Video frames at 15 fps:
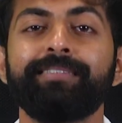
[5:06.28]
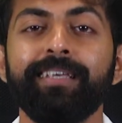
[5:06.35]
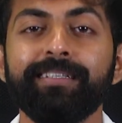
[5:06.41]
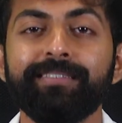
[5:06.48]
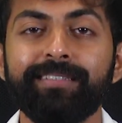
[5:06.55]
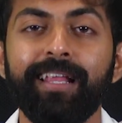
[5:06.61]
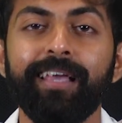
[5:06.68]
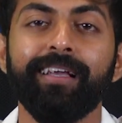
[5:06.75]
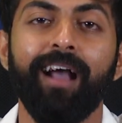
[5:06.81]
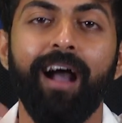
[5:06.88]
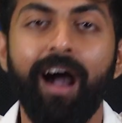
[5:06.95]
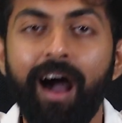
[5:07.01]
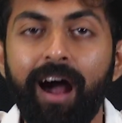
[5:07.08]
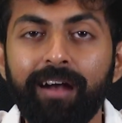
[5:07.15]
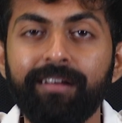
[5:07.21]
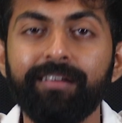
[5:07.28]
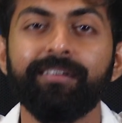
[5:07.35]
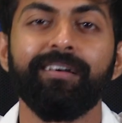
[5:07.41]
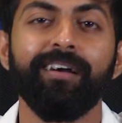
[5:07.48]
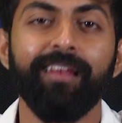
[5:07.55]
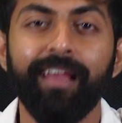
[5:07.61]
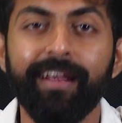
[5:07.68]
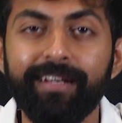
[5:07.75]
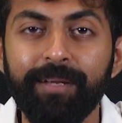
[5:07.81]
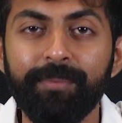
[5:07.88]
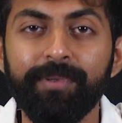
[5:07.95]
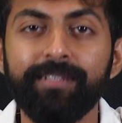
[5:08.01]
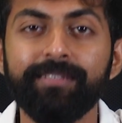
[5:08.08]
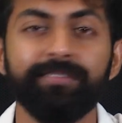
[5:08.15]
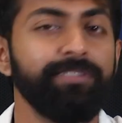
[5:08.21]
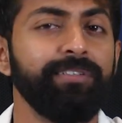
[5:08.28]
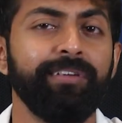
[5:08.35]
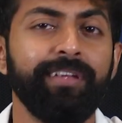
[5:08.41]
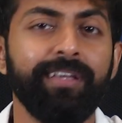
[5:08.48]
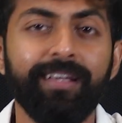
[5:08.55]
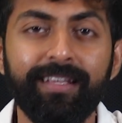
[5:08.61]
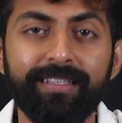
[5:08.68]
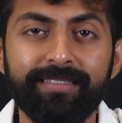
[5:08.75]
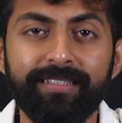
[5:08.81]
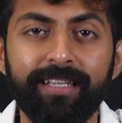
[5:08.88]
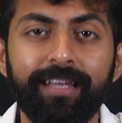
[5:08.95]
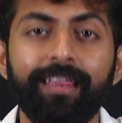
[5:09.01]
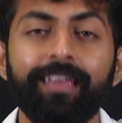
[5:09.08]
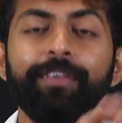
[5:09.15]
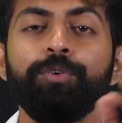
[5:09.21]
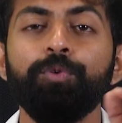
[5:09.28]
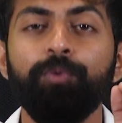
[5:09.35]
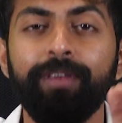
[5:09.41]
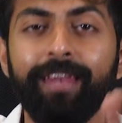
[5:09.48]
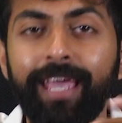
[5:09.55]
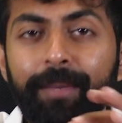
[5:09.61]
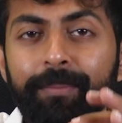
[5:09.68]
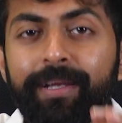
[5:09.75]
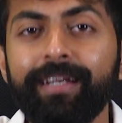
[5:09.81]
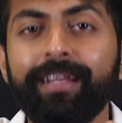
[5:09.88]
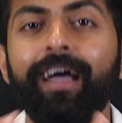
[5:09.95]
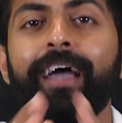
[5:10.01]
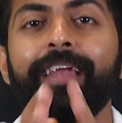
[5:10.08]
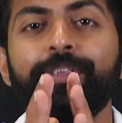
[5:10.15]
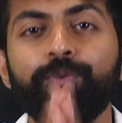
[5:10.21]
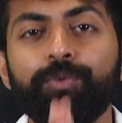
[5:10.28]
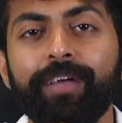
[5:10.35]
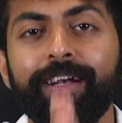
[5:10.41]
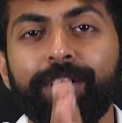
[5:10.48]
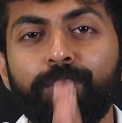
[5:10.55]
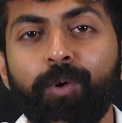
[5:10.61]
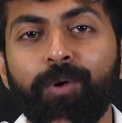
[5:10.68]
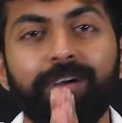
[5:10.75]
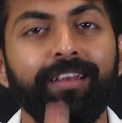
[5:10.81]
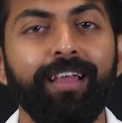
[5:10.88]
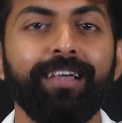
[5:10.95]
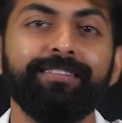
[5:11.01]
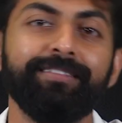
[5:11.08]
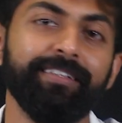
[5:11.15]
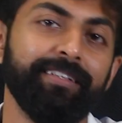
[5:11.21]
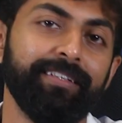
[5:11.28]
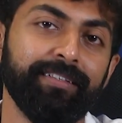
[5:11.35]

things like art, collectibles, real estate, you name it and you can tokenize it.